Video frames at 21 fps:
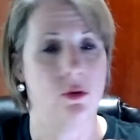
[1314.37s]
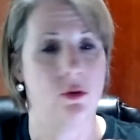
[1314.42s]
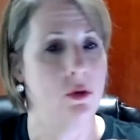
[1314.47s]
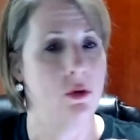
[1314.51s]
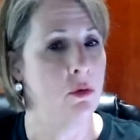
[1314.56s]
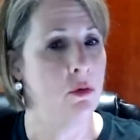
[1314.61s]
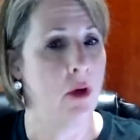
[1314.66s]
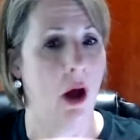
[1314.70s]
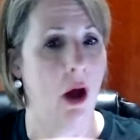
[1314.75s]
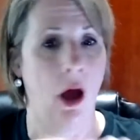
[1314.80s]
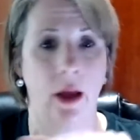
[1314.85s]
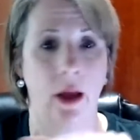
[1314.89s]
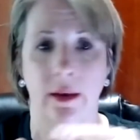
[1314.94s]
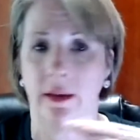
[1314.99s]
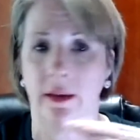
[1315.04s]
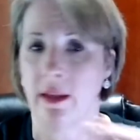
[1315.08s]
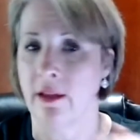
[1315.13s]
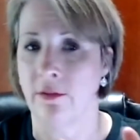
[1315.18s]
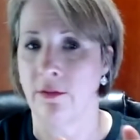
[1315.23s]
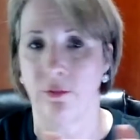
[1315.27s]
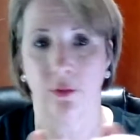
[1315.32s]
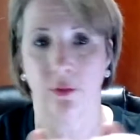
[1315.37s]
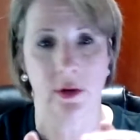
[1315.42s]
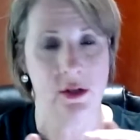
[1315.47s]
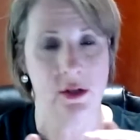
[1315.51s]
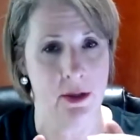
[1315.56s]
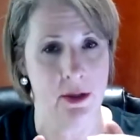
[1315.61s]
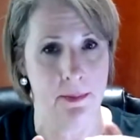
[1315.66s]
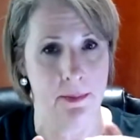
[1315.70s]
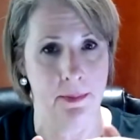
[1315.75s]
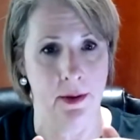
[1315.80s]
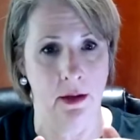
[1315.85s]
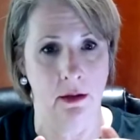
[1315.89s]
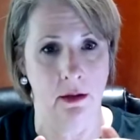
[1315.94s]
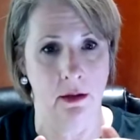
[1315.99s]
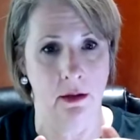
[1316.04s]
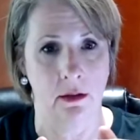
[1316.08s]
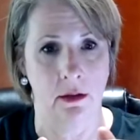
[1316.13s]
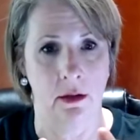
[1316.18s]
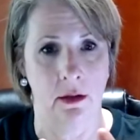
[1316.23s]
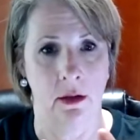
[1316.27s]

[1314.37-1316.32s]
do not get free shipping.